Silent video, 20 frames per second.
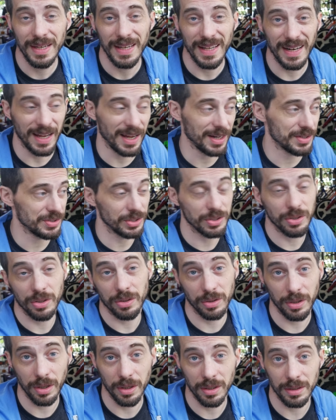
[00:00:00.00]
and I actually could
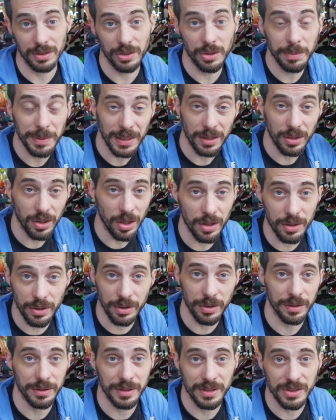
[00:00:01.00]
have gone a little bit
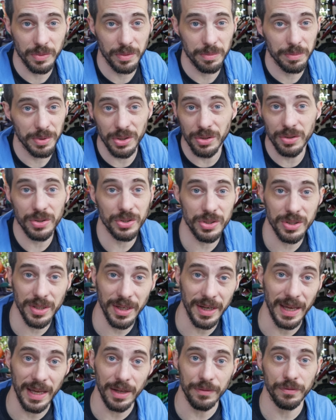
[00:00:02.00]
longer on this one, but you could just
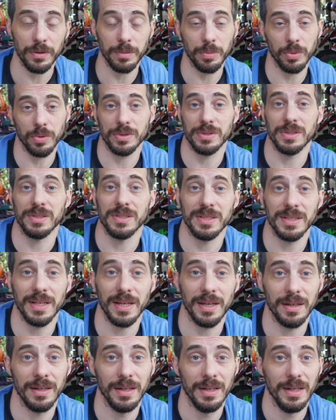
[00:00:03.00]
get eight foot boards
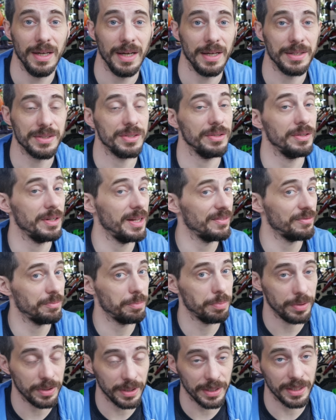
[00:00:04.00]
instead and still have
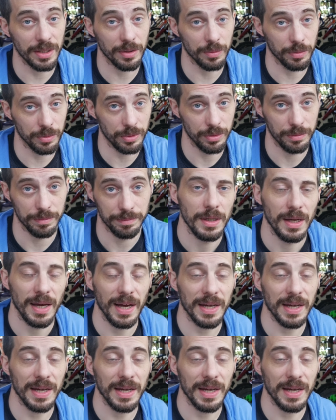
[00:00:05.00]
plenty of room.